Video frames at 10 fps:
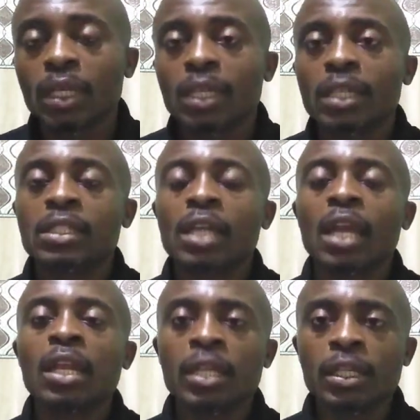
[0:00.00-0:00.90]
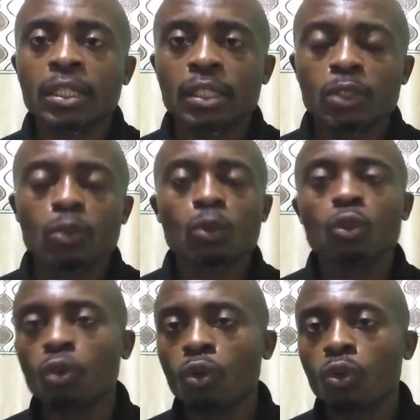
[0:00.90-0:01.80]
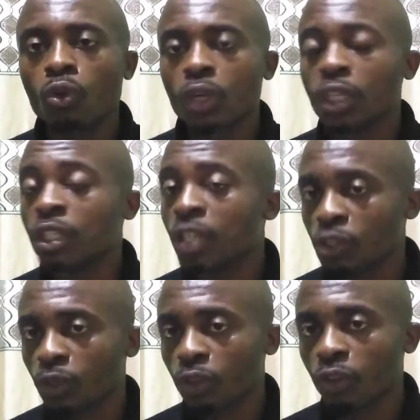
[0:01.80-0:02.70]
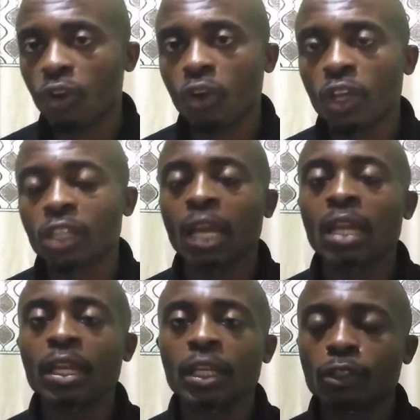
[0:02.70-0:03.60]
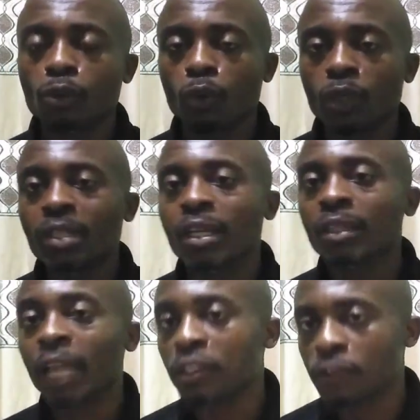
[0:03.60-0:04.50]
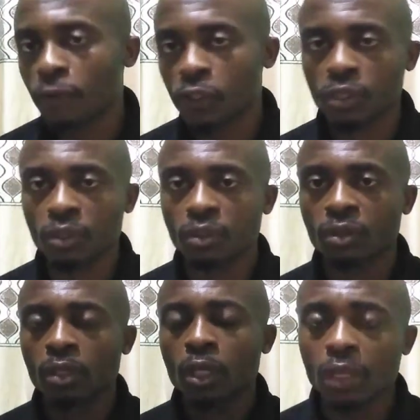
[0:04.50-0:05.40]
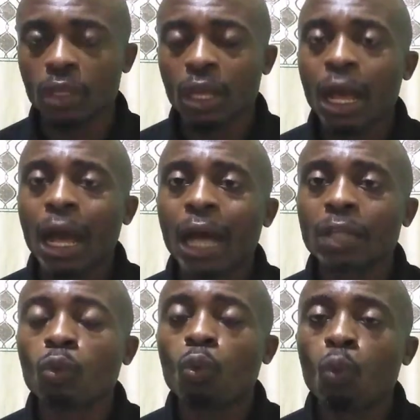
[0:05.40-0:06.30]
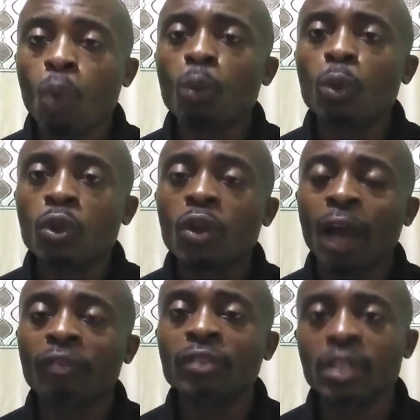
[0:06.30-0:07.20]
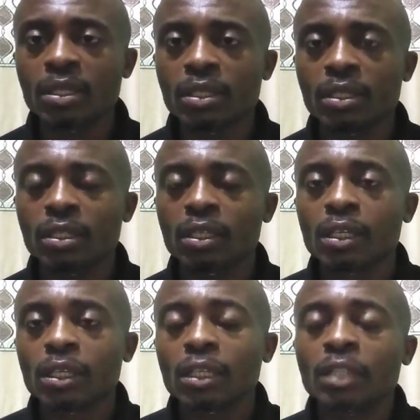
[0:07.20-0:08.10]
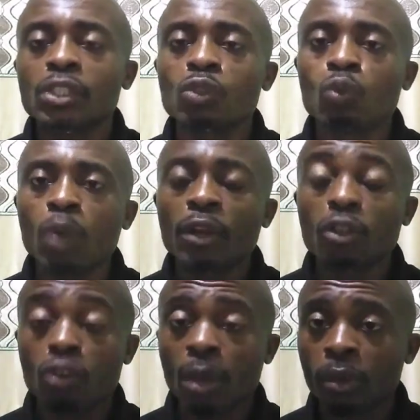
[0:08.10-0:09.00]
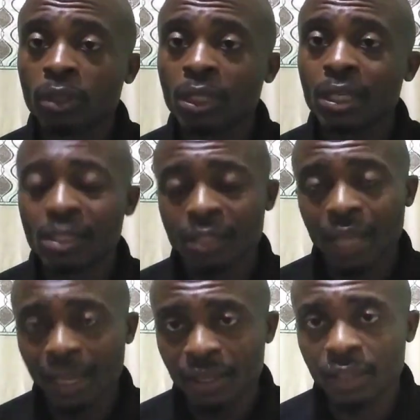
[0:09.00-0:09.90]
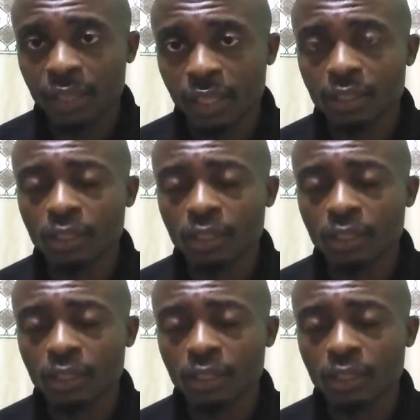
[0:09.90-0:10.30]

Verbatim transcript: it can lead to no erection or it can lead to erectile dysfunction. And when will you have this? It is when your body is hydrated,